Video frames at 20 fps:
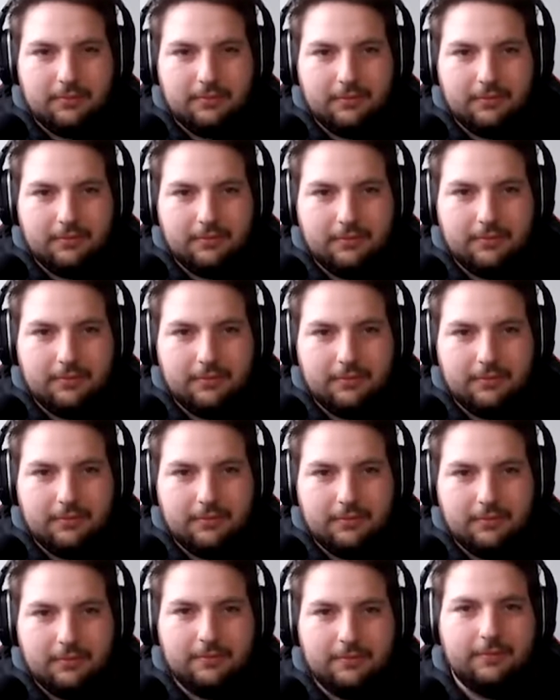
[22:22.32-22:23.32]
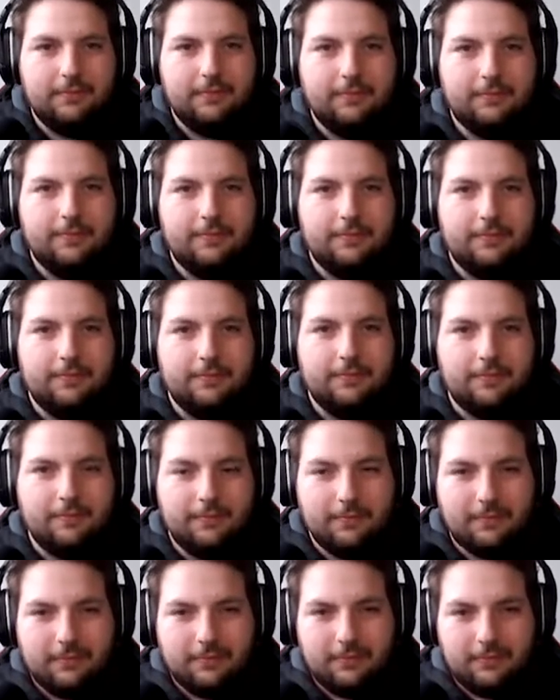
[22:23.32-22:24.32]

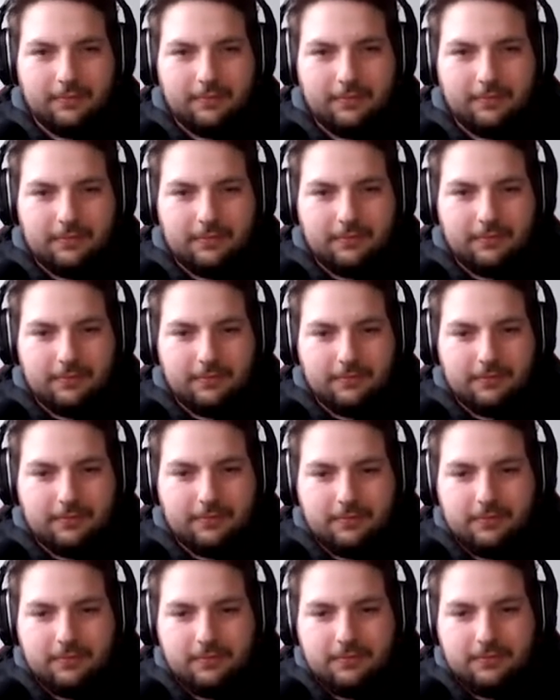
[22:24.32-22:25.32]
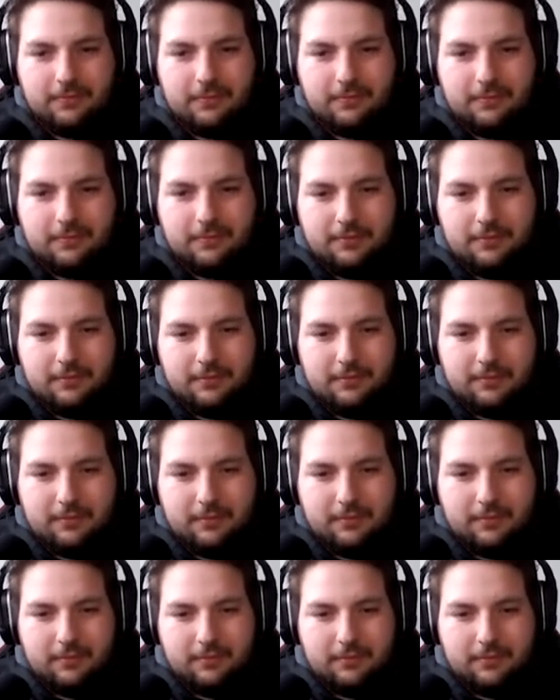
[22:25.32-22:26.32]

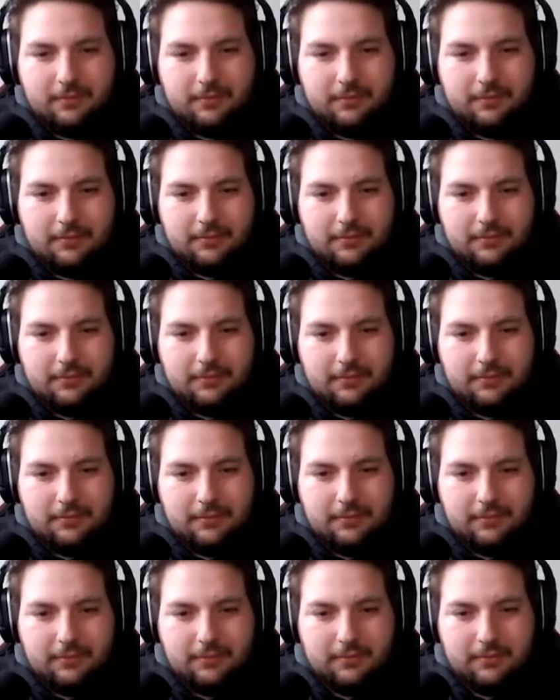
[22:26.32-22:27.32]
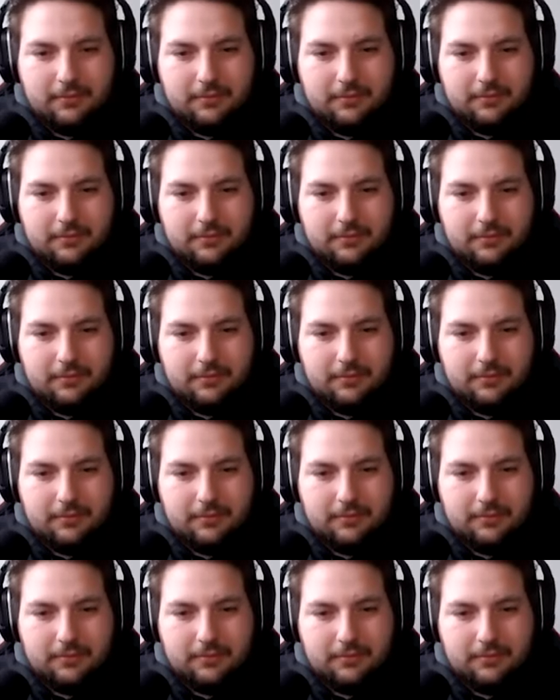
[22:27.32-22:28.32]

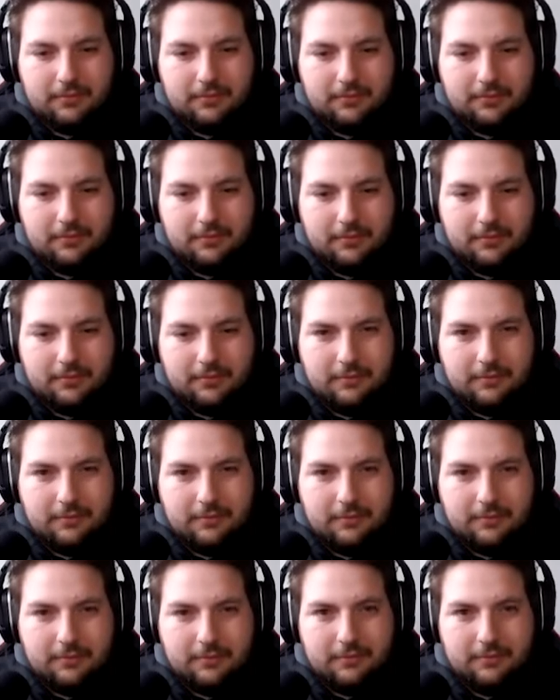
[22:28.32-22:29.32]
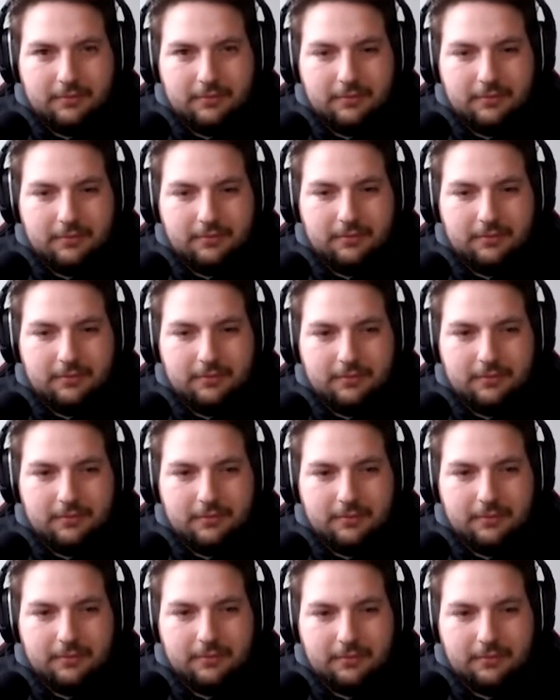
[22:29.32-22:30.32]
(silent)